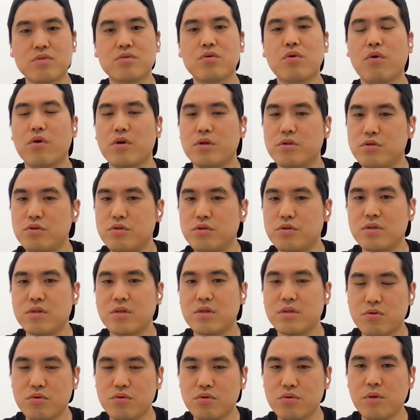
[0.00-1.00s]
or
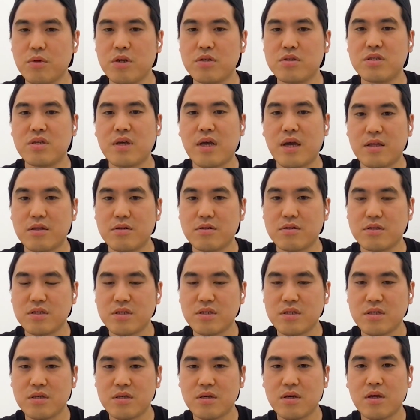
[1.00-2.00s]
using too much
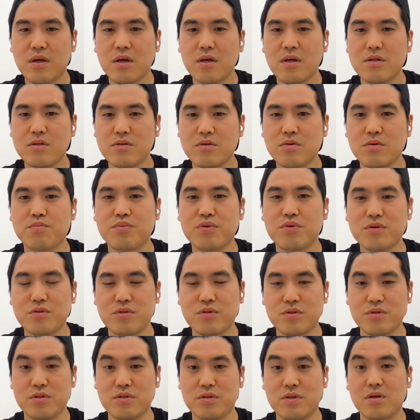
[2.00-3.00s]
energy to
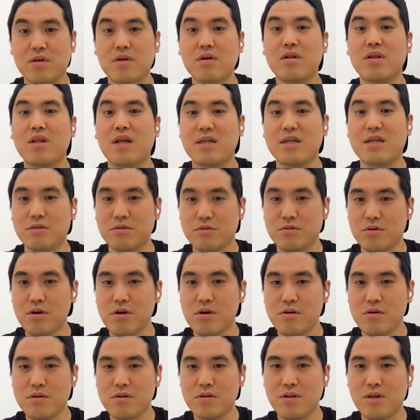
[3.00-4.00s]
produce the cholesterol,